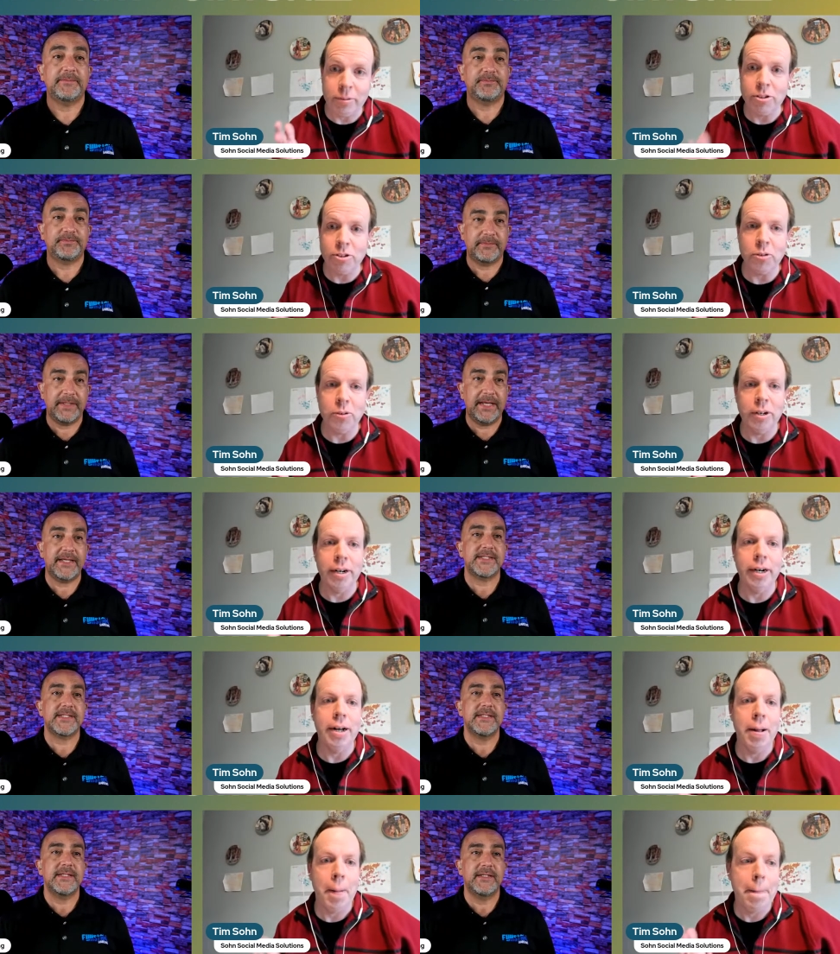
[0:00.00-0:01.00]
Speaker 1: for sure.
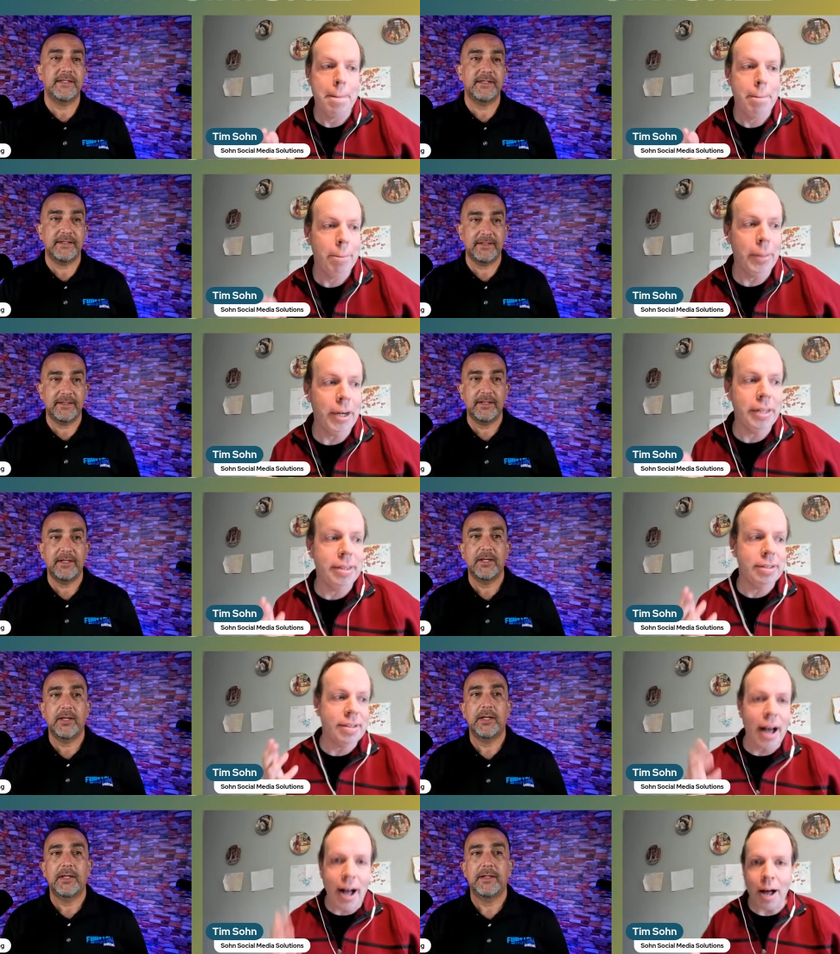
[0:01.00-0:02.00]
Yes. But the
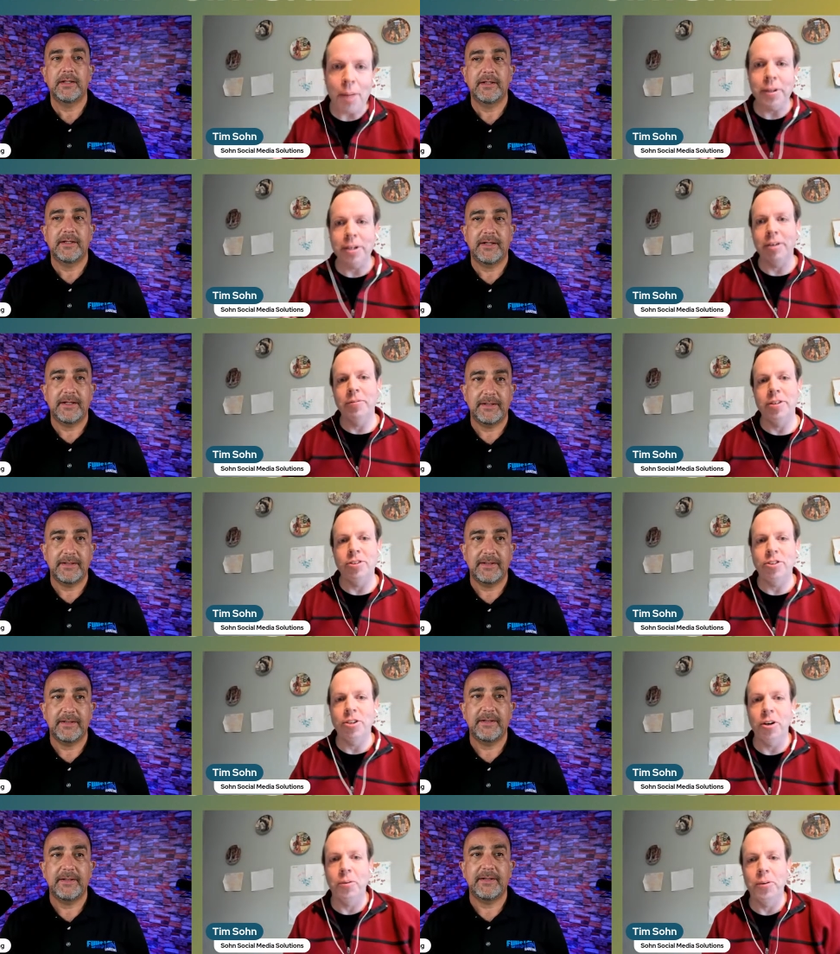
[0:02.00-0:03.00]
topic of this
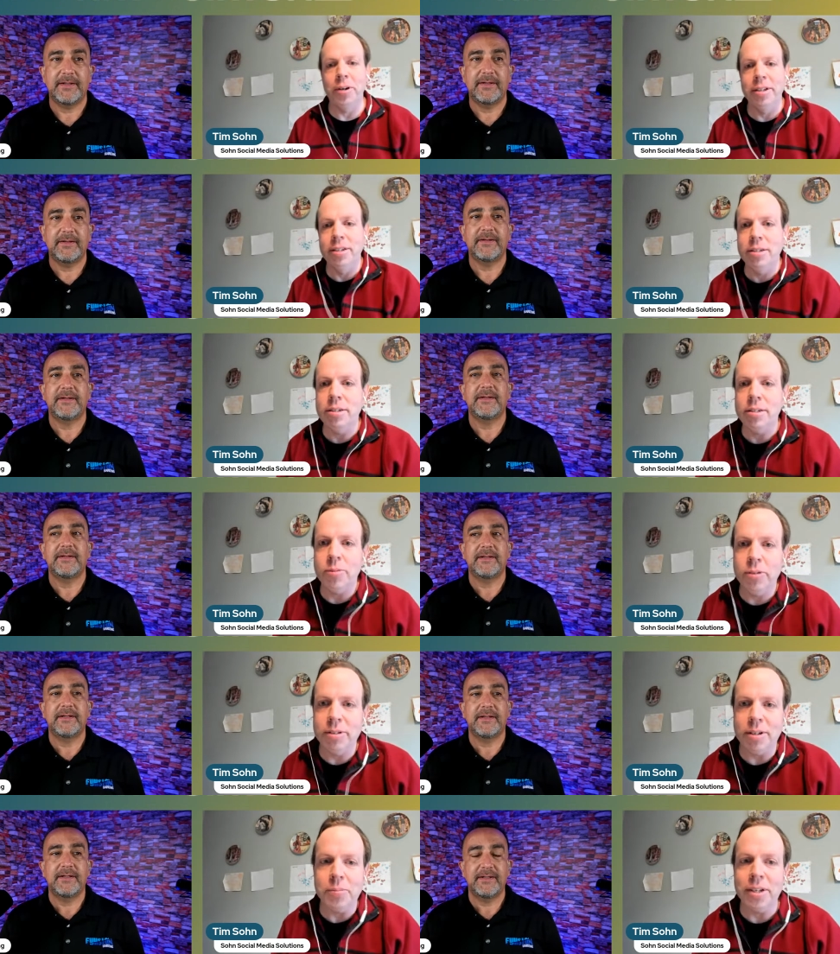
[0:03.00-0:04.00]
show was
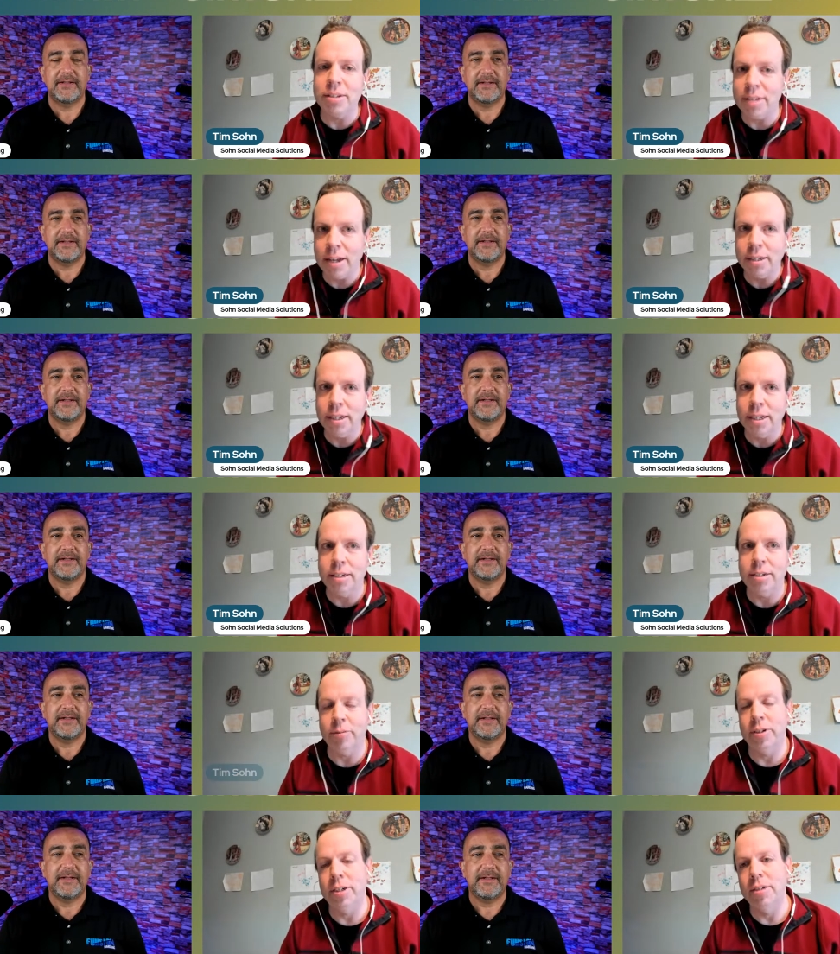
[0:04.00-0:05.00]
was something slightly
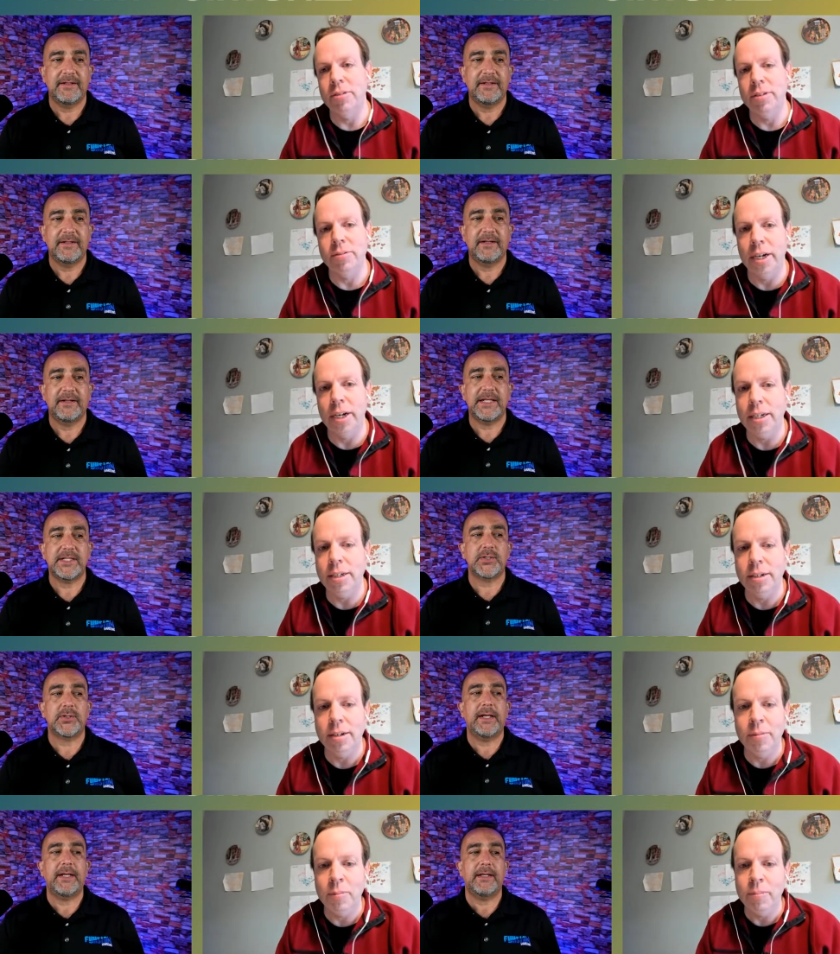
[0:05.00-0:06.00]
different.
Speaker 2: That's
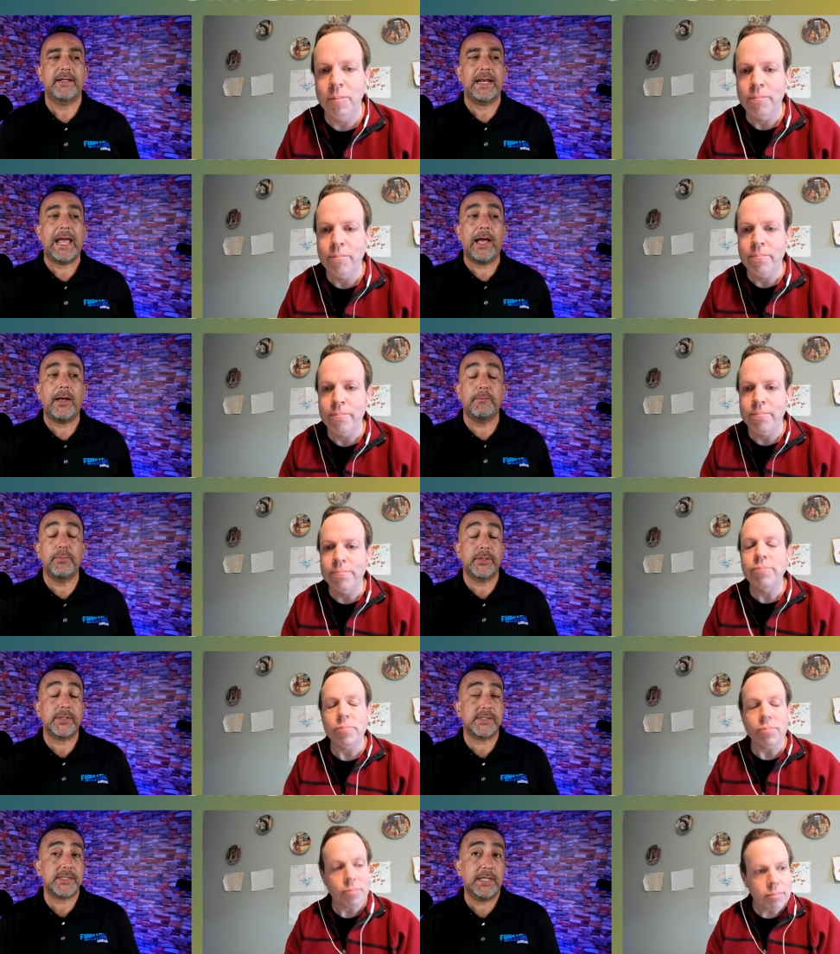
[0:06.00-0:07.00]
right. How
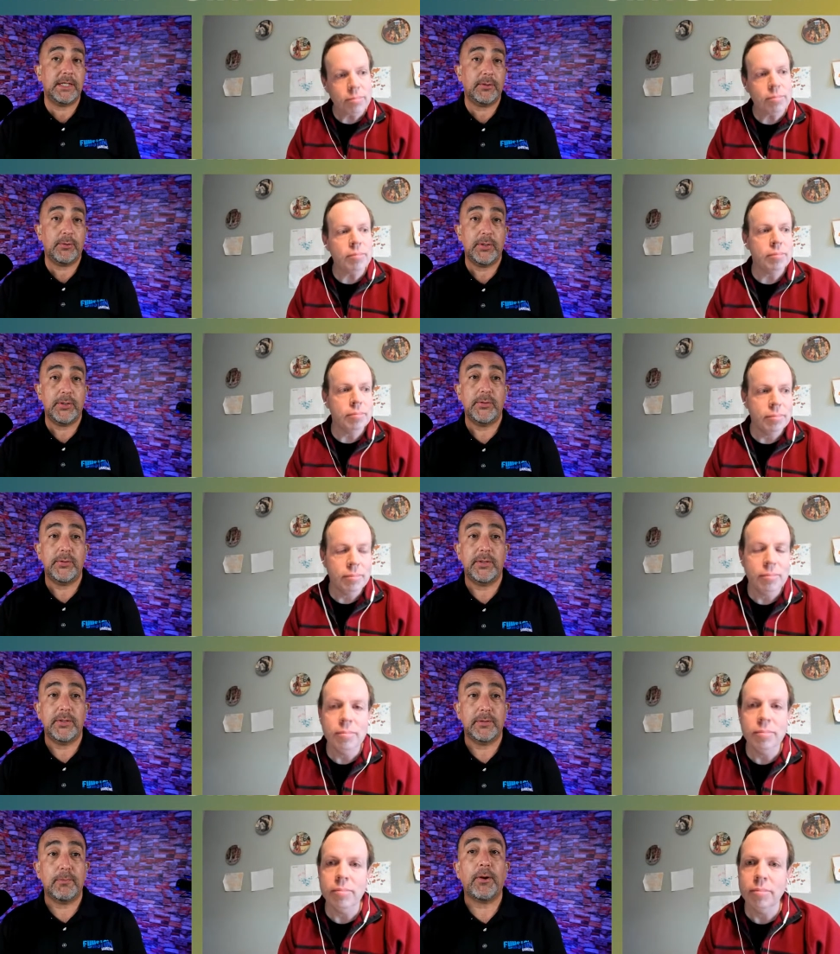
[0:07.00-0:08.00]
books can grow
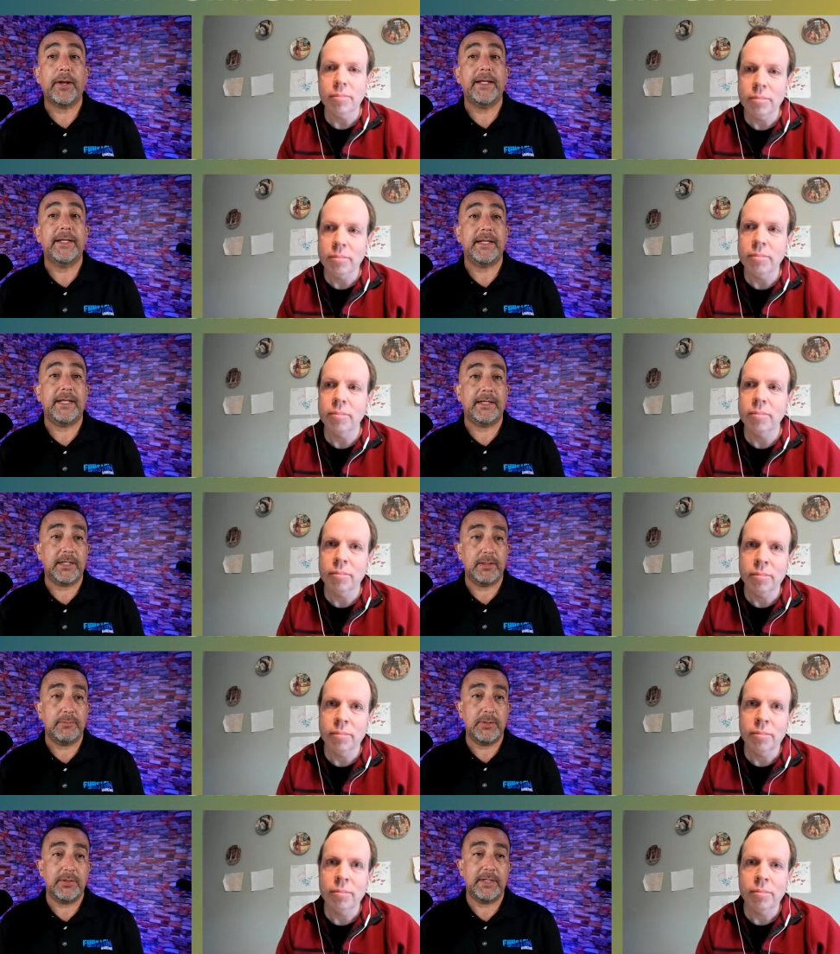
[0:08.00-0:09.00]
your brand and
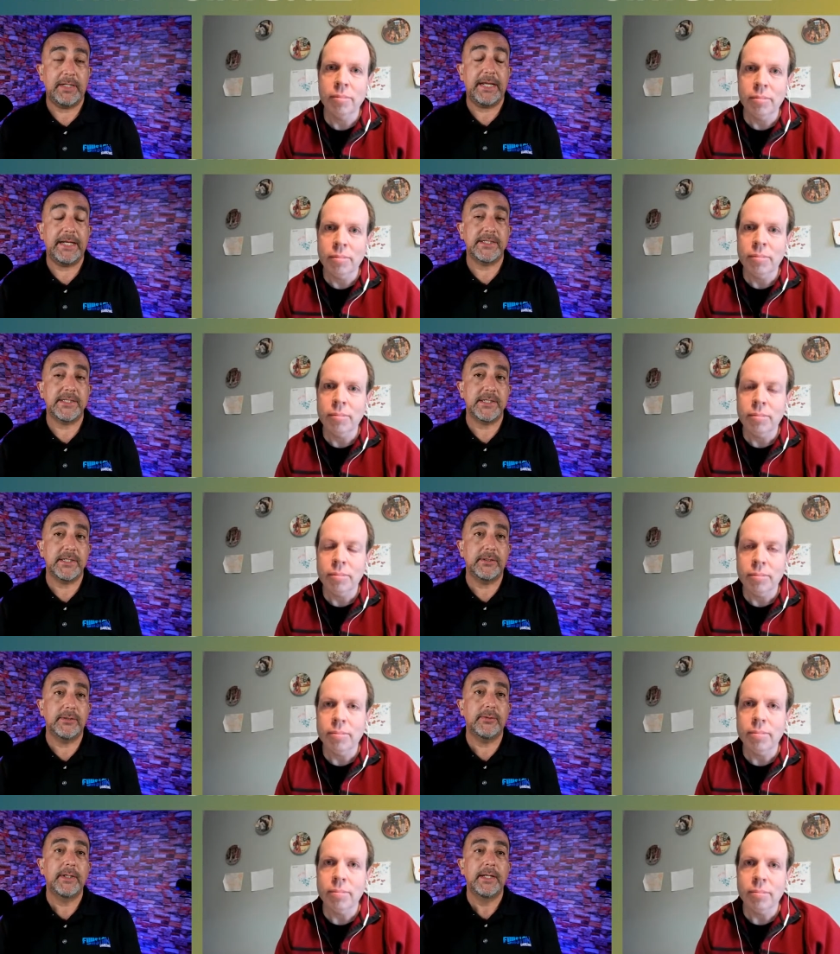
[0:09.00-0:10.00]
community. And
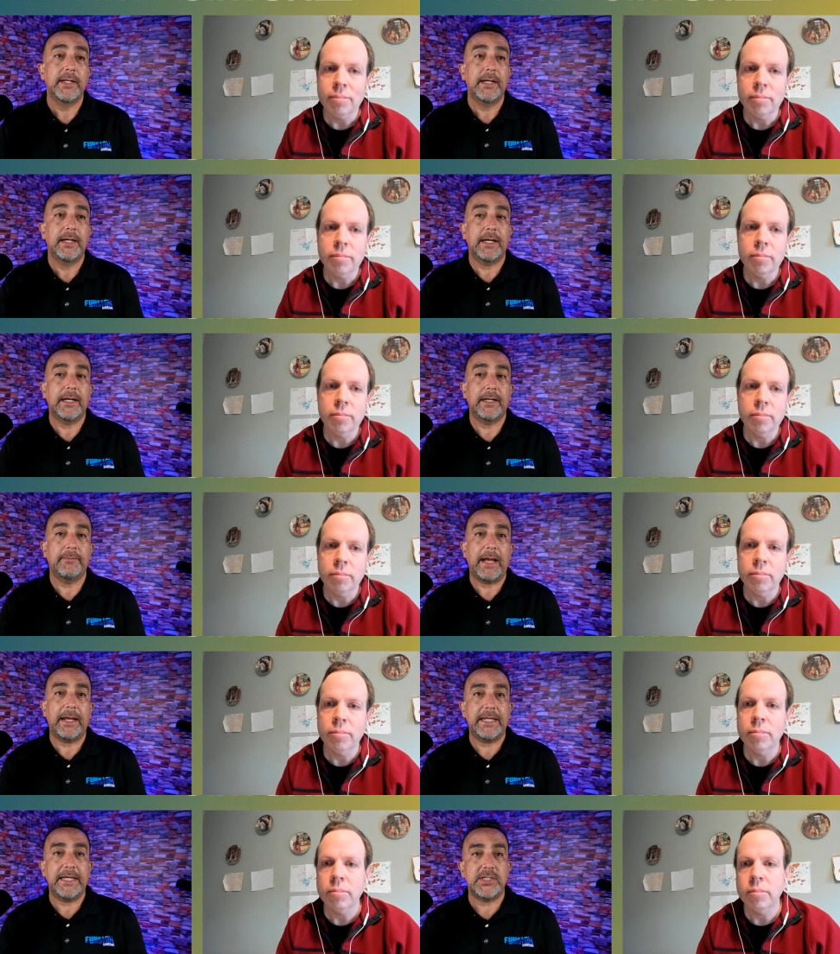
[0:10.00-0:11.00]
so um, I
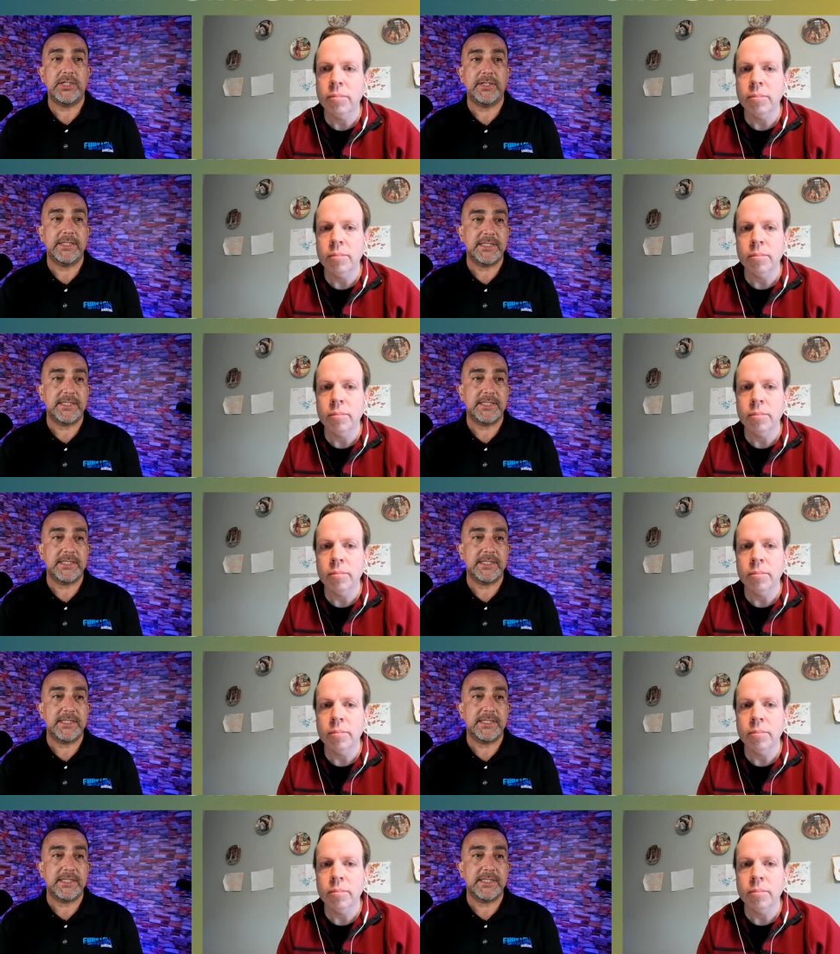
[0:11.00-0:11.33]
guess you could